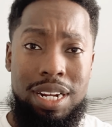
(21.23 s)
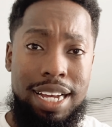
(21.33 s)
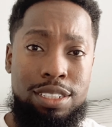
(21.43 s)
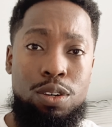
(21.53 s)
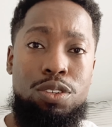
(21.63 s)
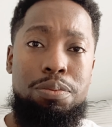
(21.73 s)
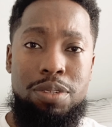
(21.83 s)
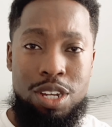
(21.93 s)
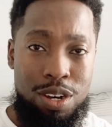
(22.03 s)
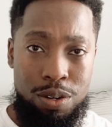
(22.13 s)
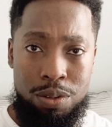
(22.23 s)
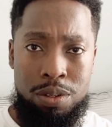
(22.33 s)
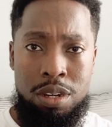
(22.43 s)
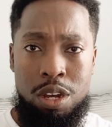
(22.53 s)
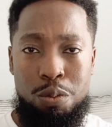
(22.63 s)
I told him no,
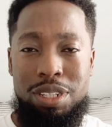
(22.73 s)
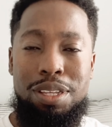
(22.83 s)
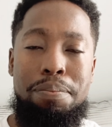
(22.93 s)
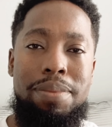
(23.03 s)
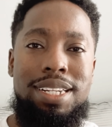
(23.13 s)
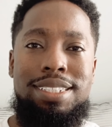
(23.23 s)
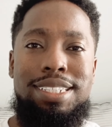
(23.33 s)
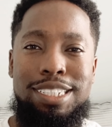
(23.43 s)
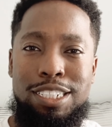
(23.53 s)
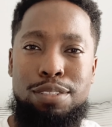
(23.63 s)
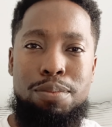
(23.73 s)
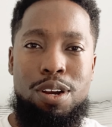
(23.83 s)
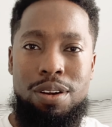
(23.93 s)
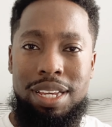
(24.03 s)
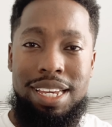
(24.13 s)
with a menacing
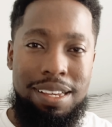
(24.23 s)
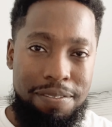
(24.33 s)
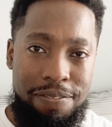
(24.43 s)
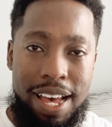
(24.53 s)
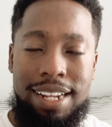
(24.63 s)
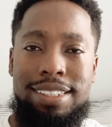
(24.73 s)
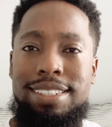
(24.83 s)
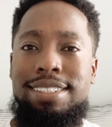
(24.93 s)
smirk, he emphatically